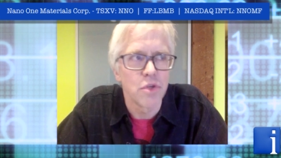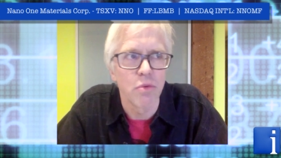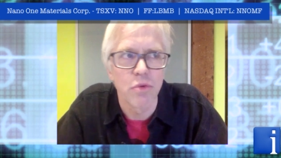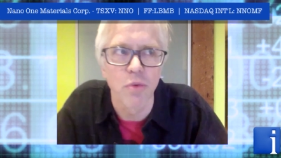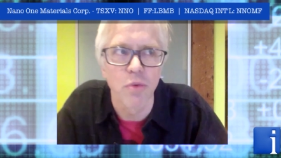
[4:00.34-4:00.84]

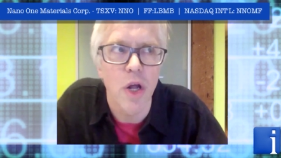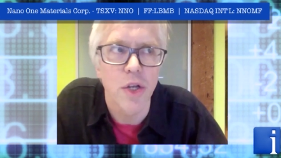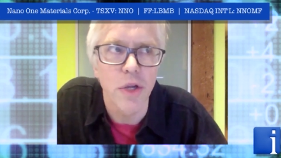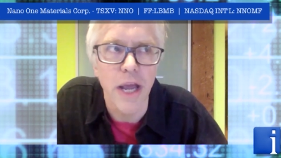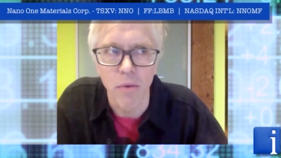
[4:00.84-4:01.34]
so, so we're
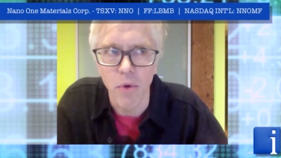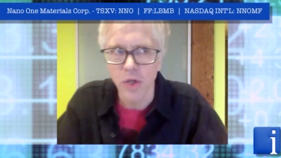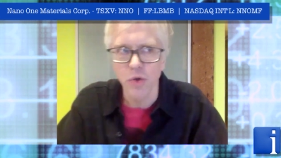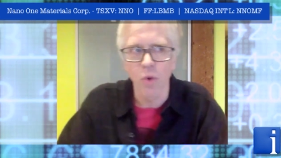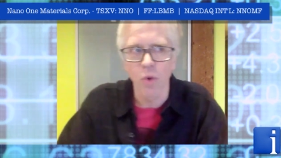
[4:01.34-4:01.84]
not, yeah, we're
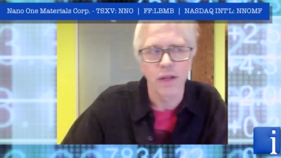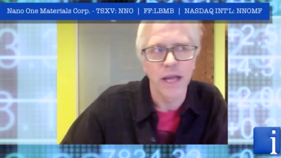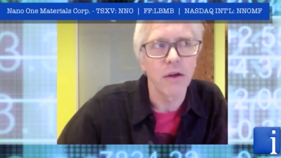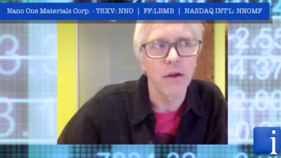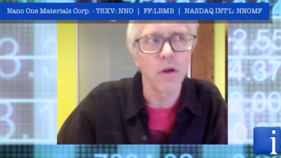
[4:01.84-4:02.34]
not doing work on
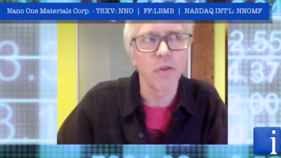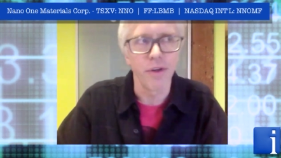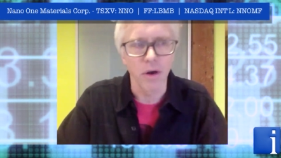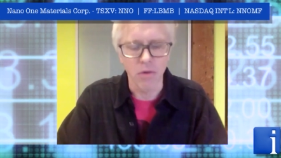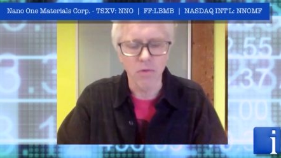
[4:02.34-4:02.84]
the anode.
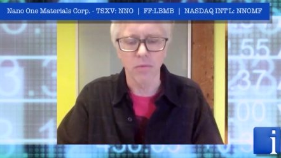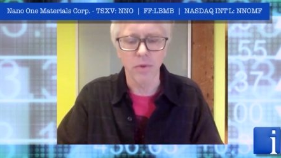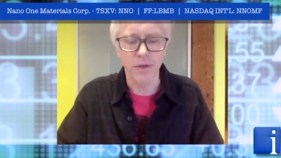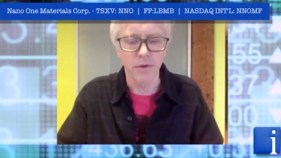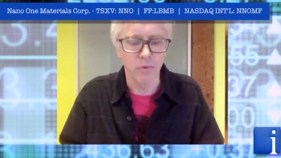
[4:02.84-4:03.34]
Although when
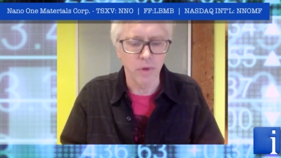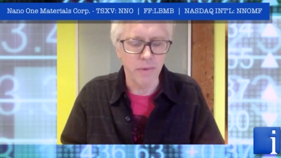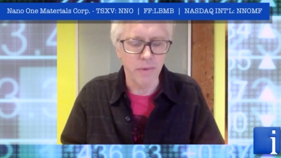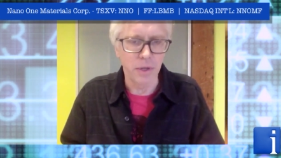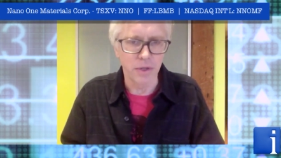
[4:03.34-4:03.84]
we do, when
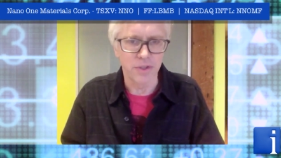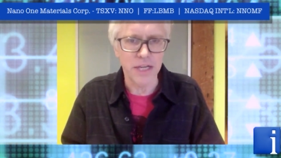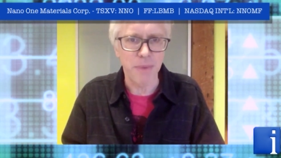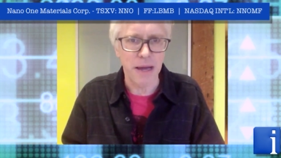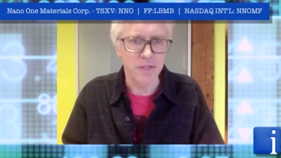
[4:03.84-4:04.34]
we build
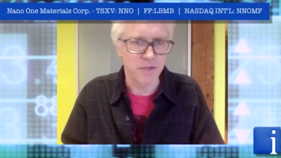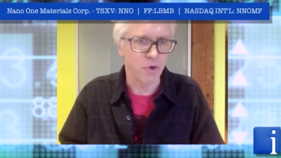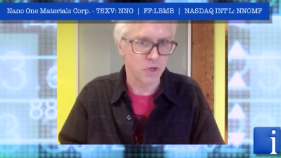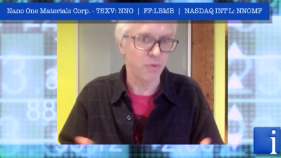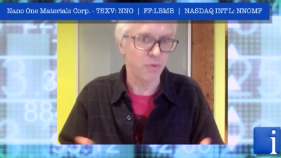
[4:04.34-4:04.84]
test batteries, of
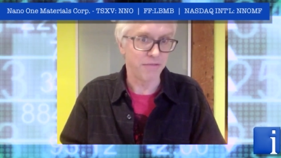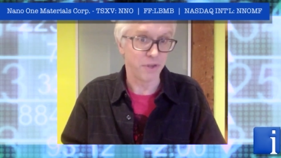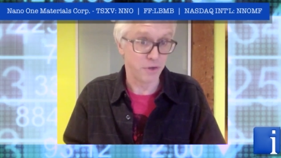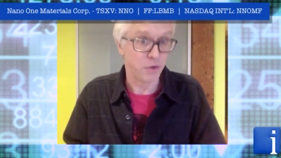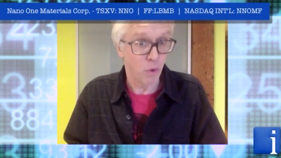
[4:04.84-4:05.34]
course, we have
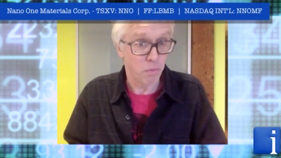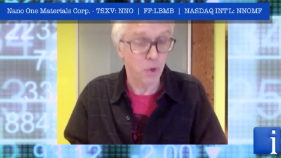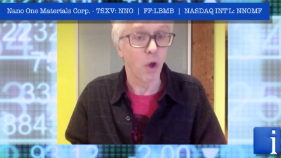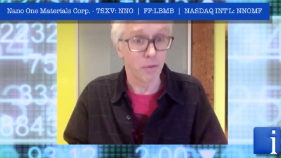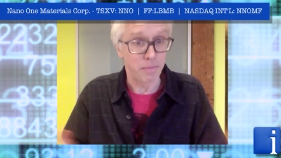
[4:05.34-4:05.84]
to do
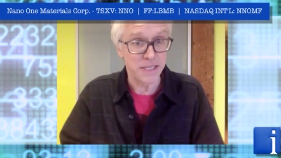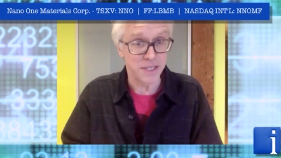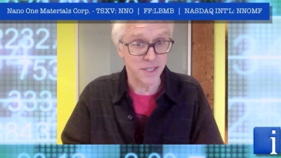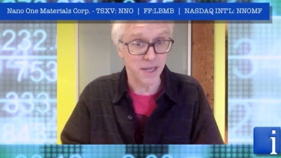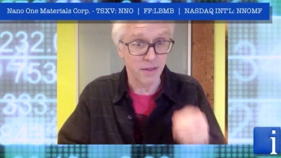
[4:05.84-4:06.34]
put all the
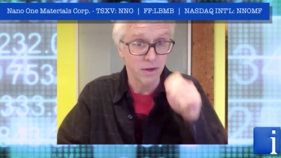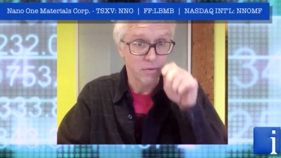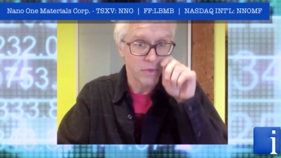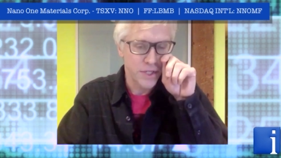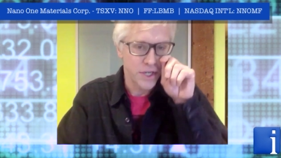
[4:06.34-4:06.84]
pieces together,
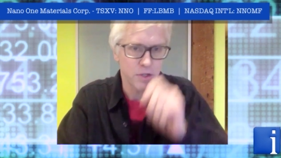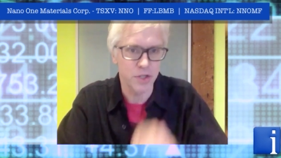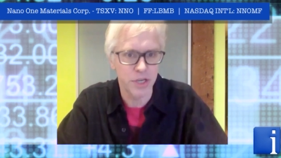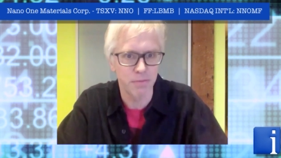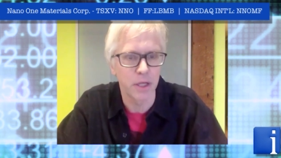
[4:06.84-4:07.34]
and we ch-
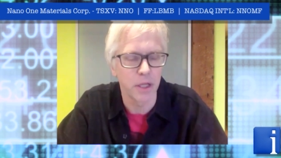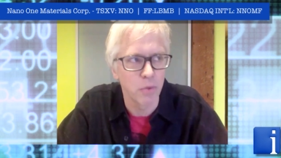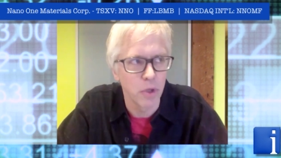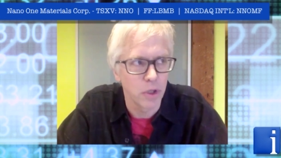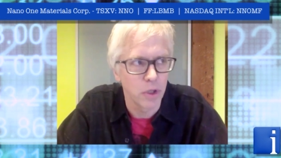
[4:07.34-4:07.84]
typically
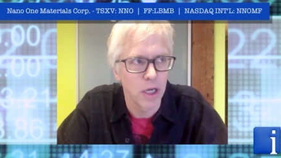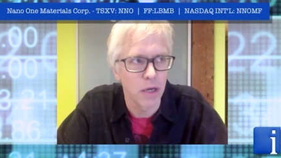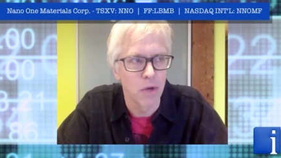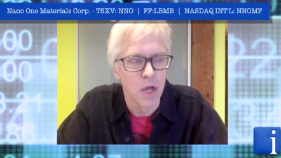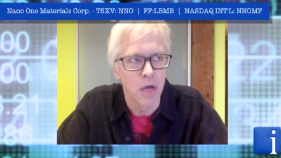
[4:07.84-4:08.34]
will
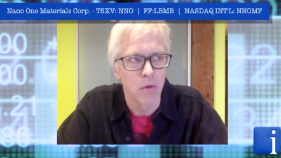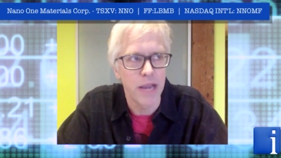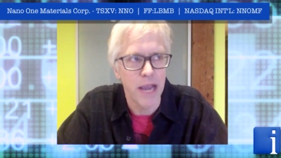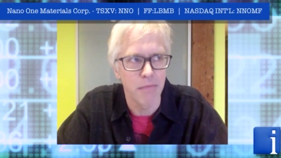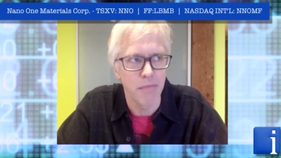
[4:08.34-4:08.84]
uh,
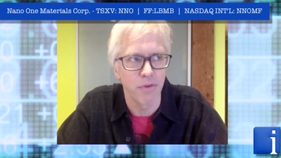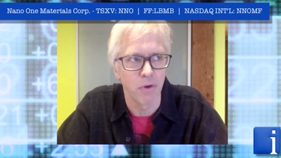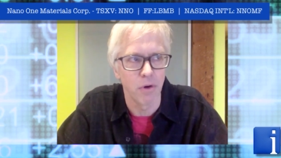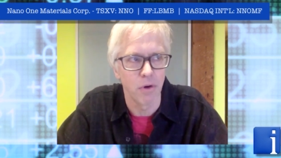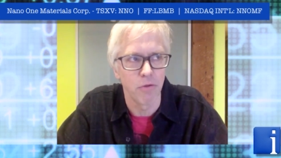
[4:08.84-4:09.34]
we aim
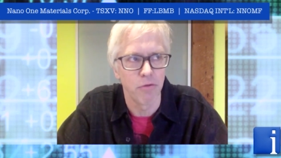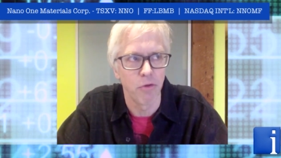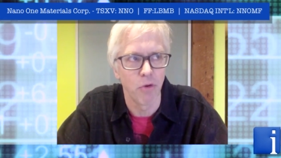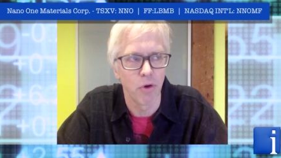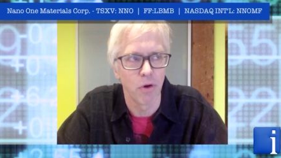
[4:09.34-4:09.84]
for
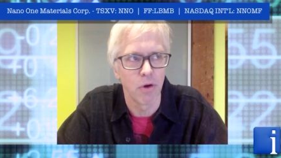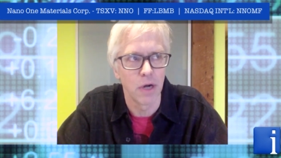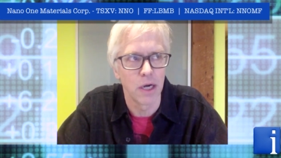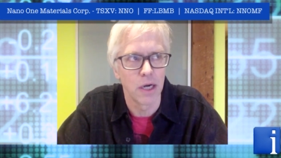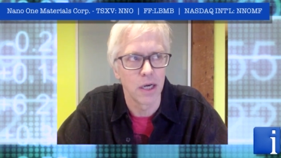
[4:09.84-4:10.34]
for
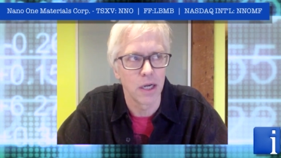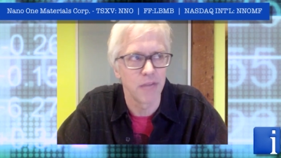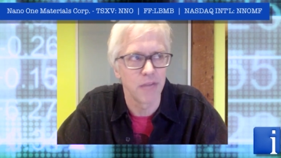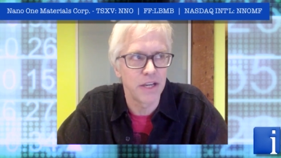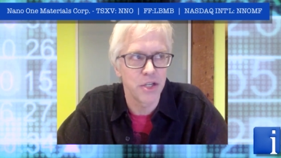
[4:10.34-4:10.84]
uh,
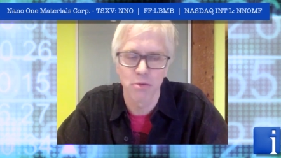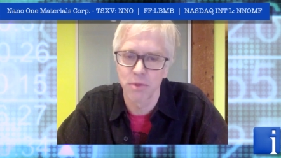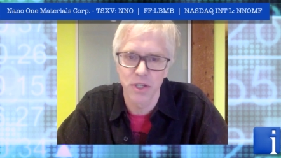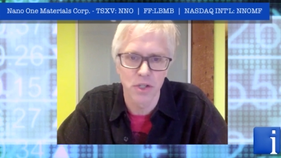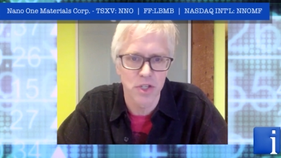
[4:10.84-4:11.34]
conventional
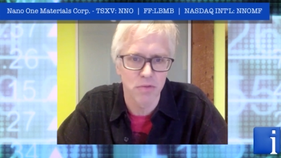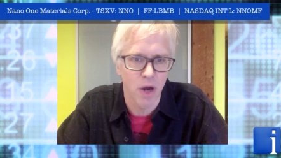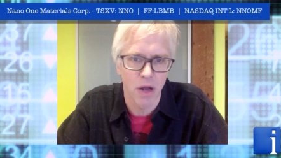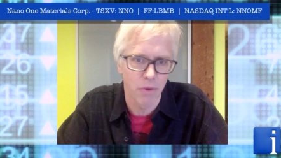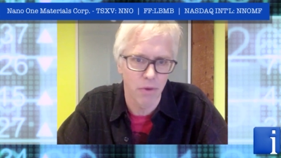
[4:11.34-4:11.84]
materials because
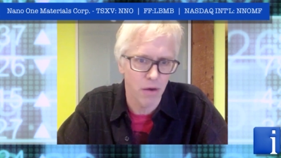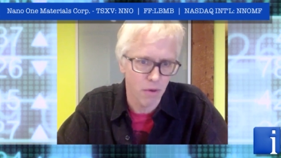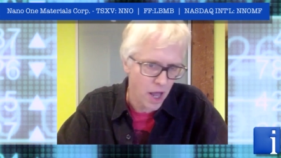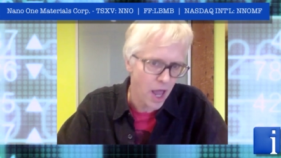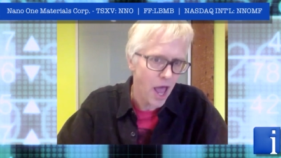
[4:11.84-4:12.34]
we're not we don't
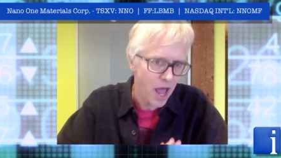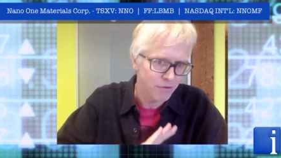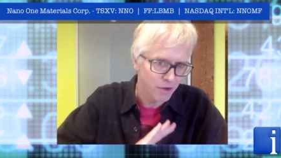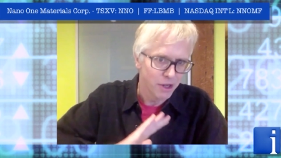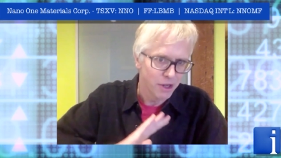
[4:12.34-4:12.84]
want to add